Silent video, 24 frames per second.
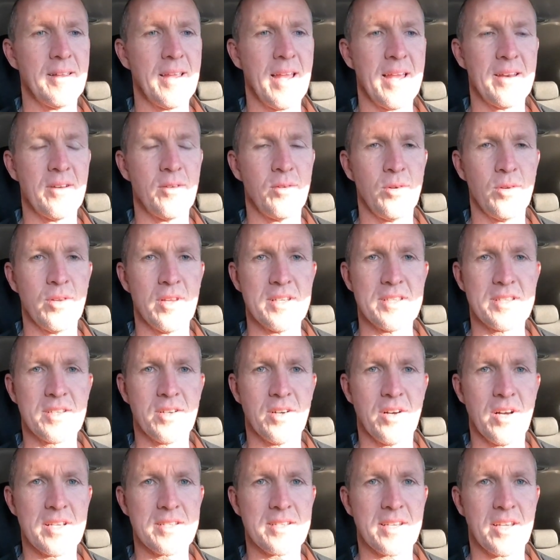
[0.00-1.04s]
And all these
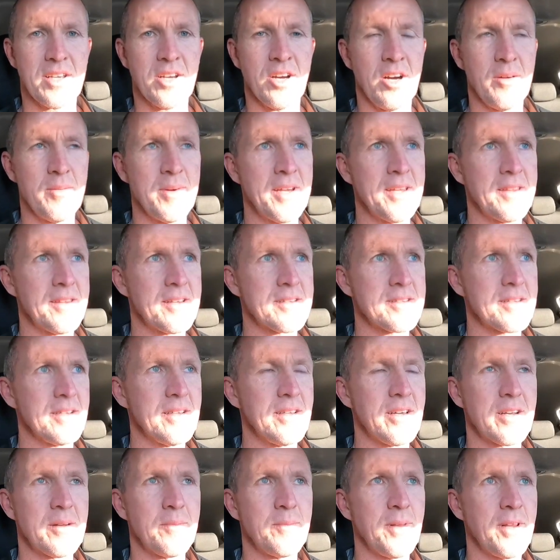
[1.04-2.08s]
guys that comment. There's a
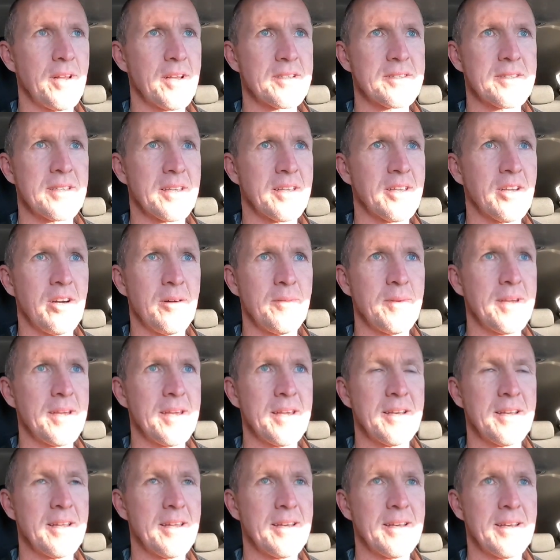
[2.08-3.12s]
lot of blokes that
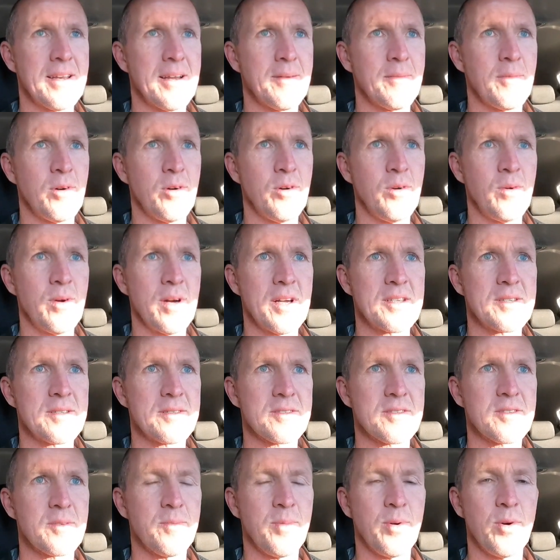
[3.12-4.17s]
comment and always
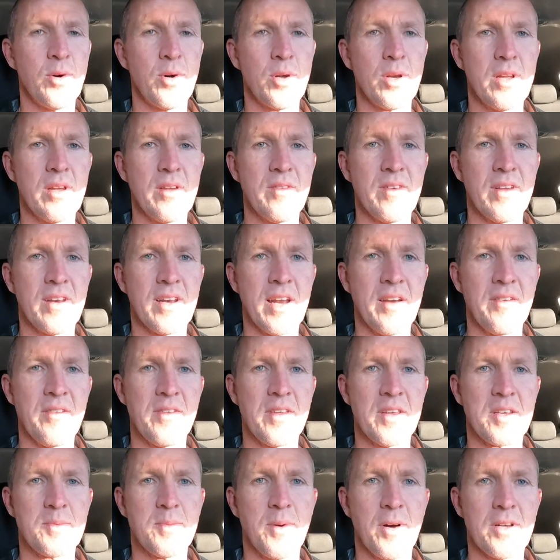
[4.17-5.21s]
are supportive and
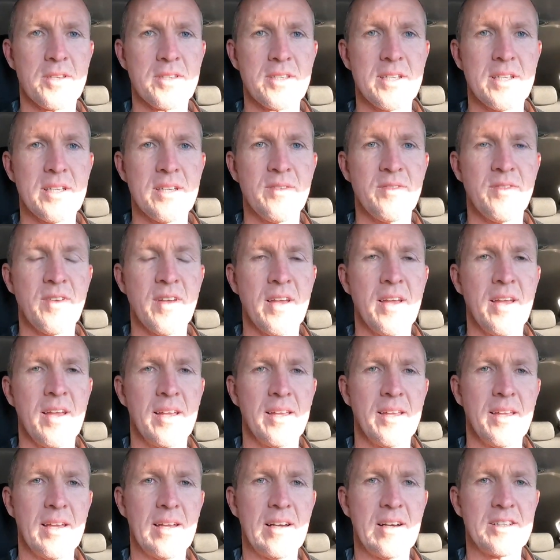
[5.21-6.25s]
everything's positive.
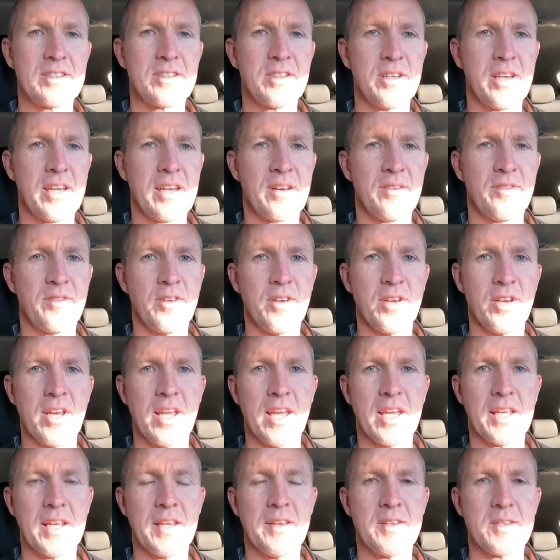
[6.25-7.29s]
Yeah, I do get a few
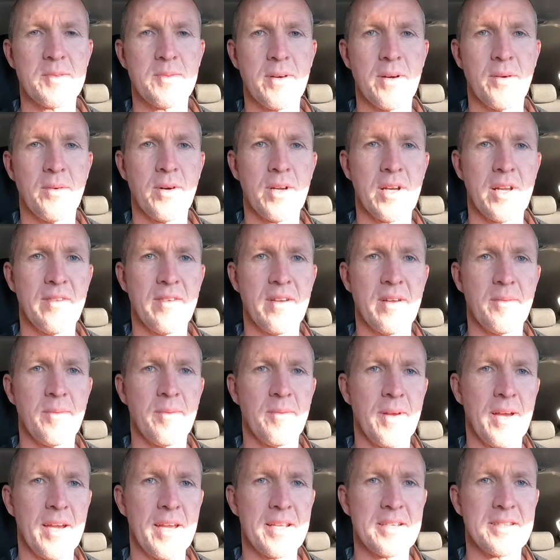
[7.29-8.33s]
negatives, but whatever.
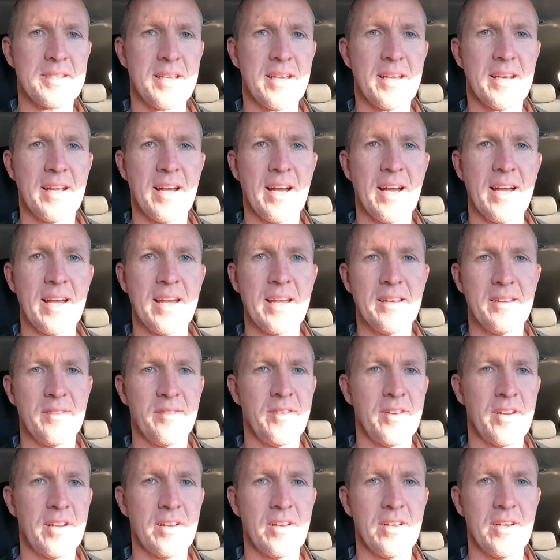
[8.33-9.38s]
Haters are going to hate.
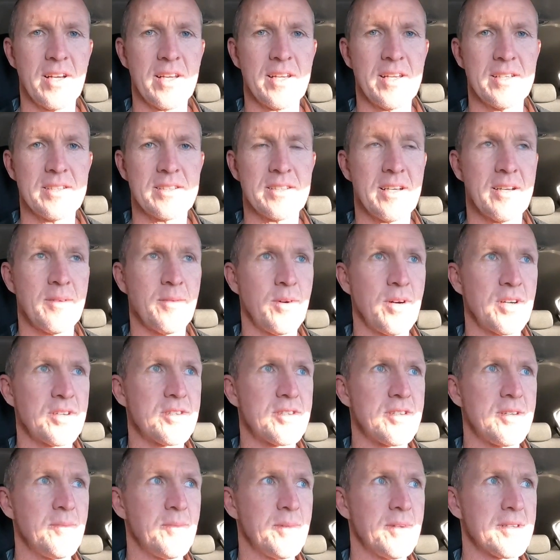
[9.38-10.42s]
If you don't like it, don't watch.
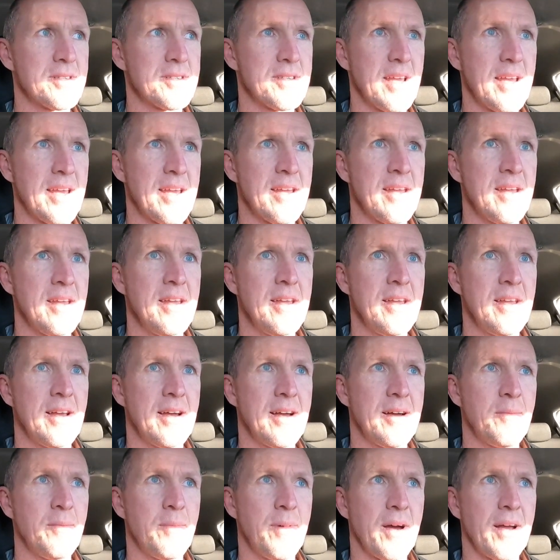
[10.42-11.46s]
Simple as that.
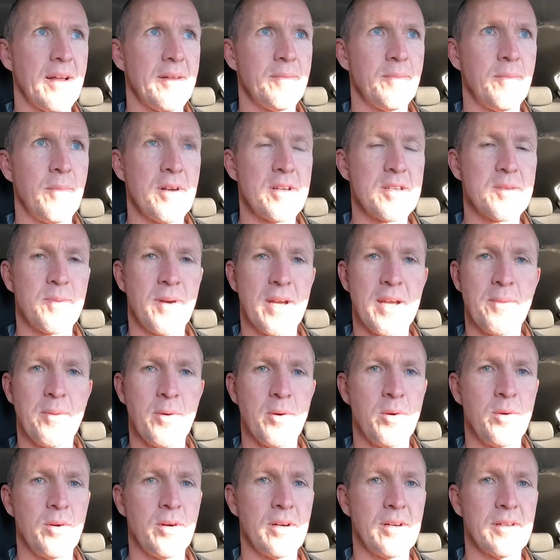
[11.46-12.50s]
But most
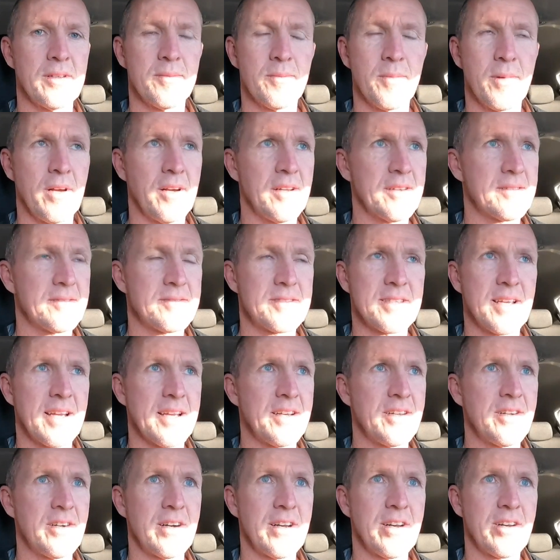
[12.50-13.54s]
people, I'd
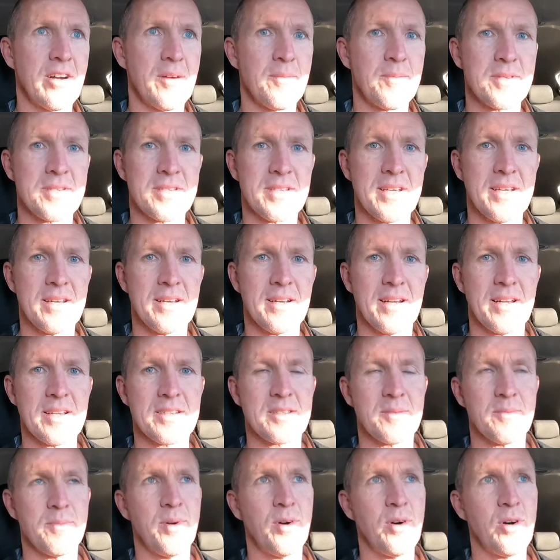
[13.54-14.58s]
say 99%, are
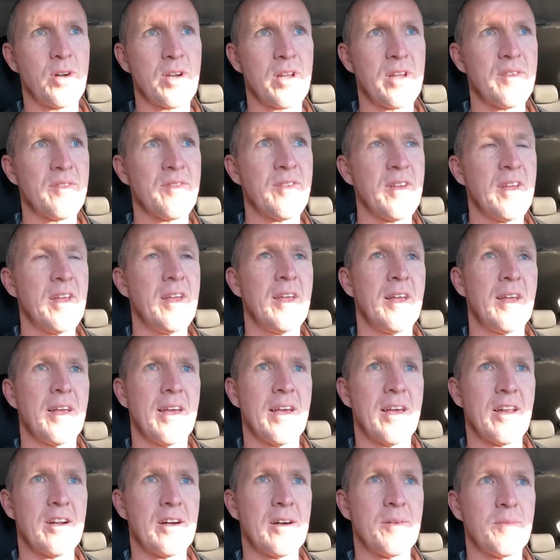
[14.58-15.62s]
supportive,
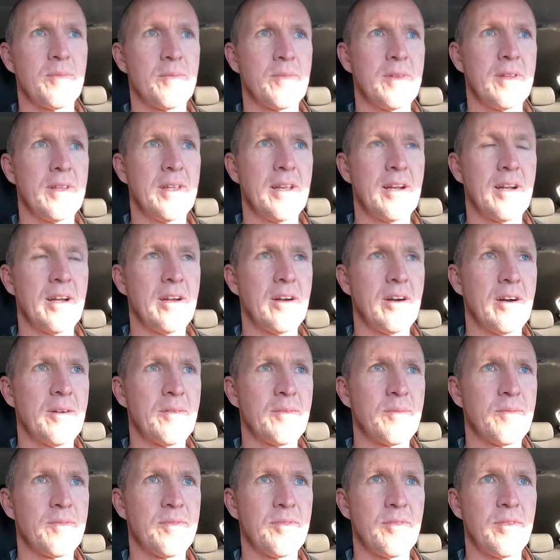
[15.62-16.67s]
and
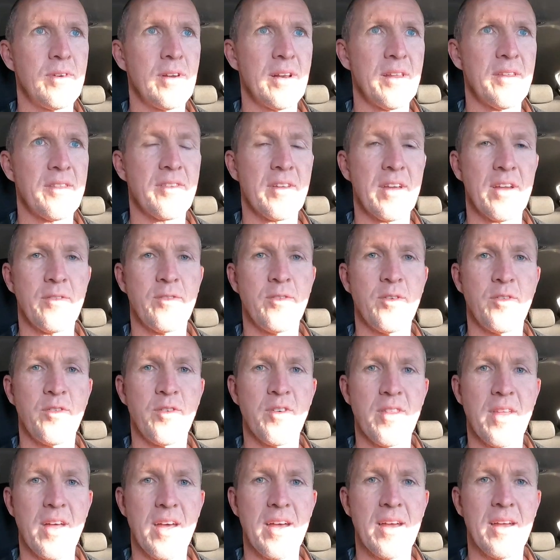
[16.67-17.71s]
I'm really thankful
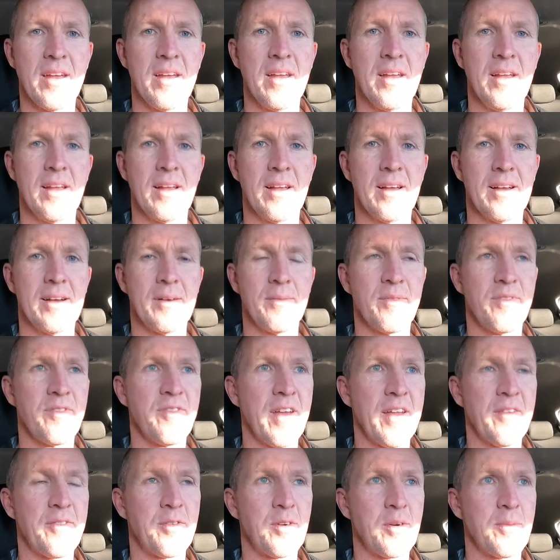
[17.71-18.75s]
for that. I'm
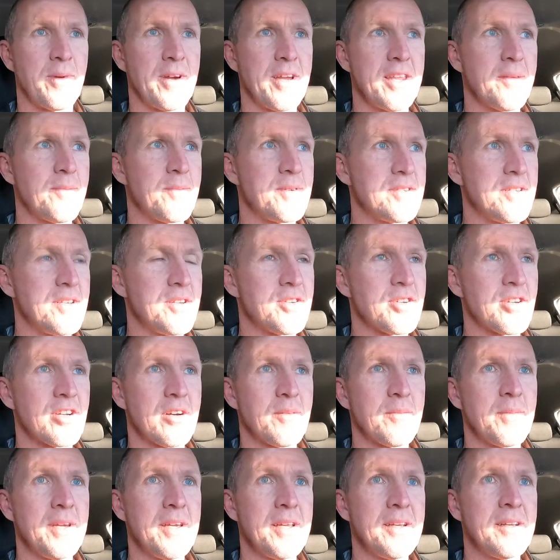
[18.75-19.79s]
thankful to be in the position
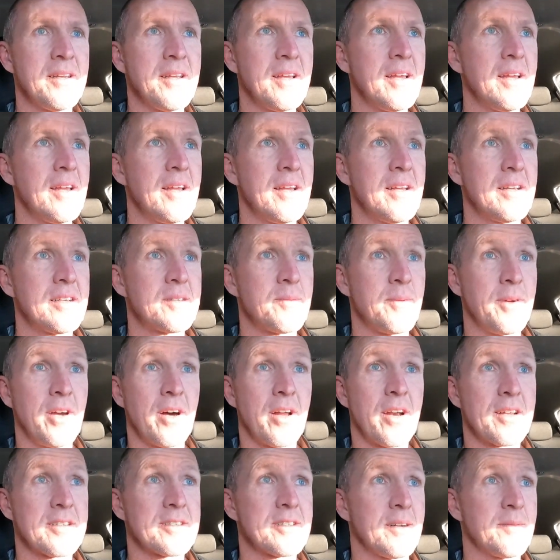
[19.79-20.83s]
I'm in. To be
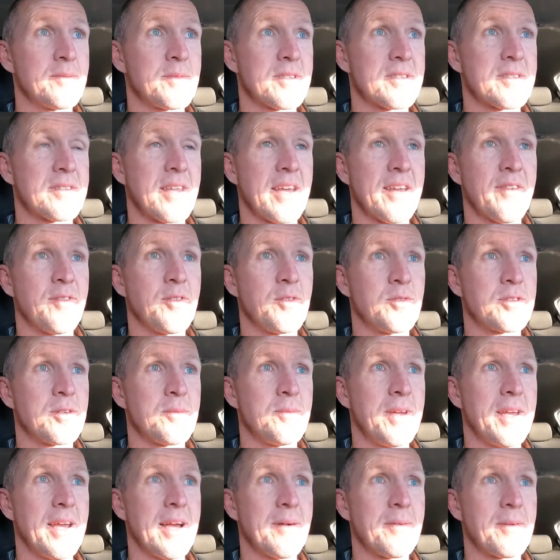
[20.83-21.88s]
honest, I'm just thankful
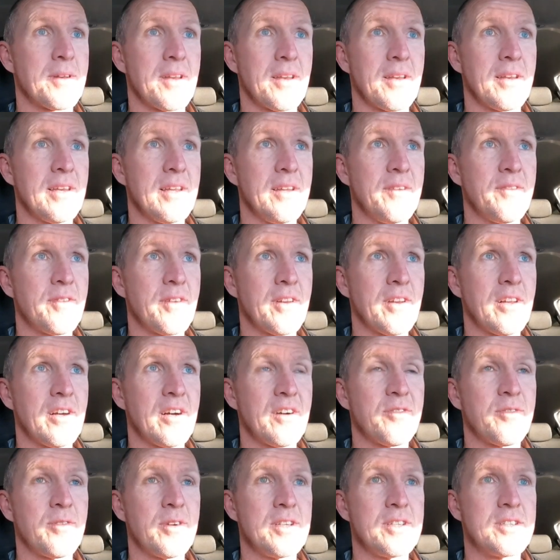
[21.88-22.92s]
to be able to live the
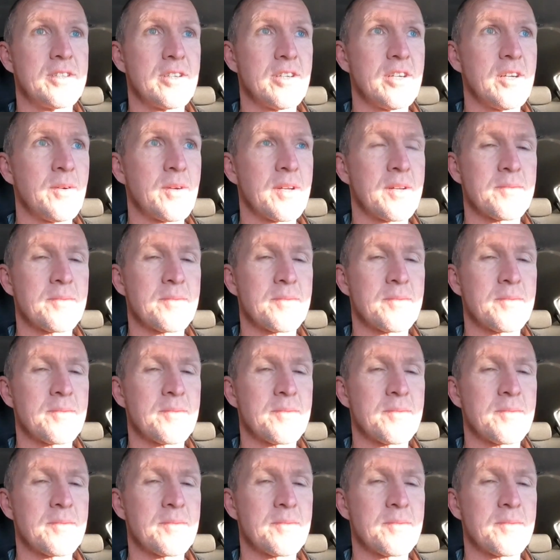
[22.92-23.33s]
life we do.